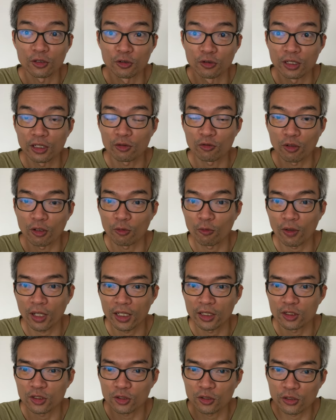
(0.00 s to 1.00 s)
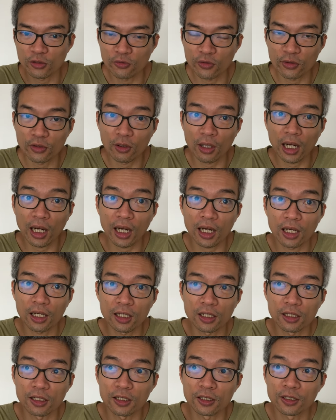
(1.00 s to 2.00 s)
unit 21. So if you are
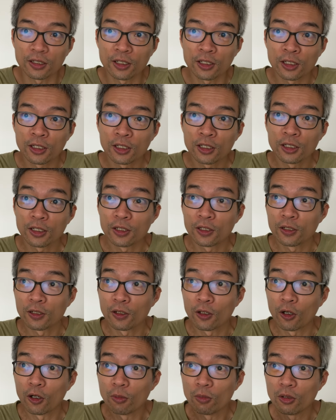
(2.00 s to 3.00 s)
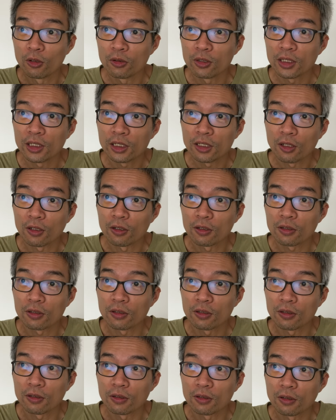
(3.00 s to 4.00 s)
a homeowner
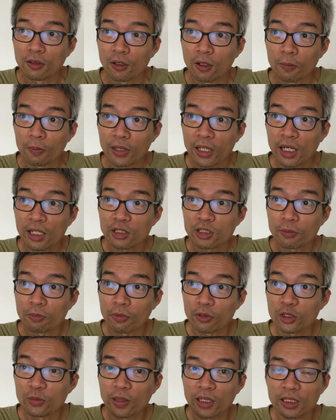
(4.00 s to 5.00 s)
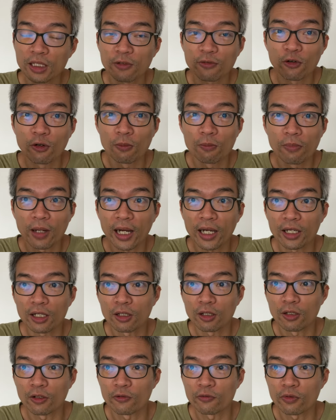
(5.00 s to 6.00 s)
or perhaps a prospective home buyer
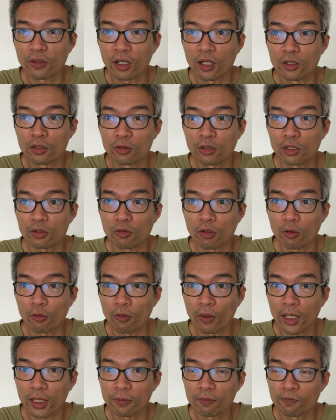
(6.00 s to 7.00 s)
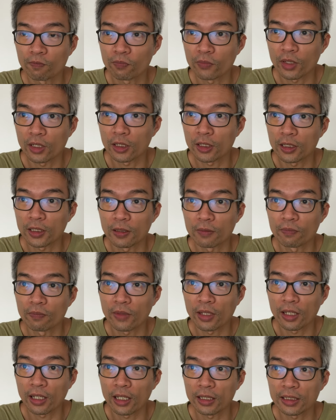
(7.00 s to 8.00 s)
of unit 21, I
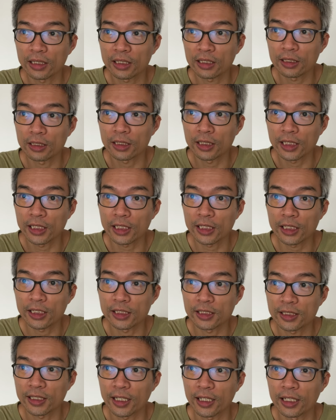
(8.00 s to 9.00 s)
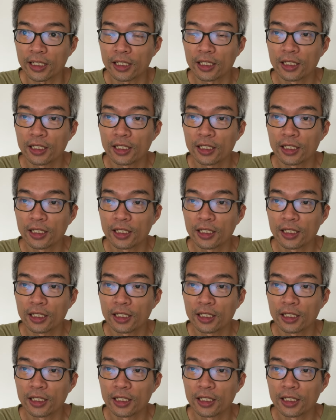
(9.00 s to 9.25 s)
think the key is that